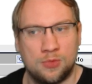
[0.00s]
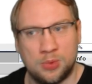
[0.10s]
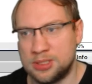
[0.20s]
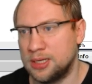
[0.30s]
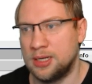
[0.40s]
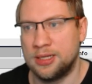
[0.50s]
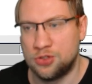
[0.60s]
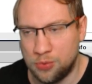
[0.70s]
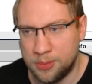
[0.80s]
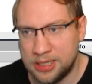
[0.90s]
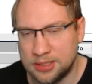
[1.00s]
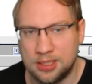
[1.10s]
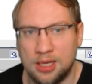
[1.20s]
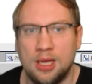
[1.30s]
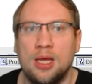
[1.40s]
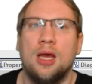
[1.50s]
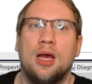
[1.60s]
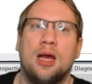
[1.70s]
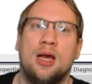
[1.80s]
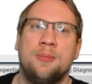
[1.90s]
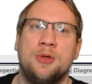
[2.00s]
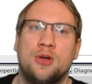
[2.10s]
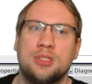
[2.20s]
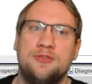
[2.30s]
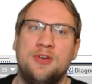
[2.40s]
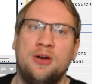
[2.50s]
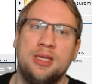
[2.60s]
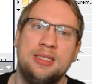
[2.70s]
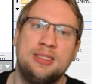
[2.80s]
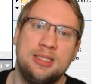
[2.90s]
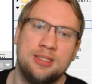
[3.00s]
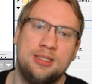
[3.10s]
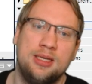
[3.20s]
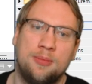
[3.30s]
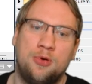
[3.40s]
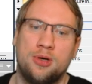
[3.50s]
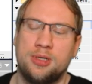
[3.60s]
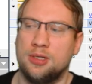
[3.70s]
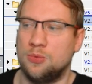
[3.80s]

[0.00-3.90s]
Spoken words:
take like 2 minutes because it's very easy in TR Portal.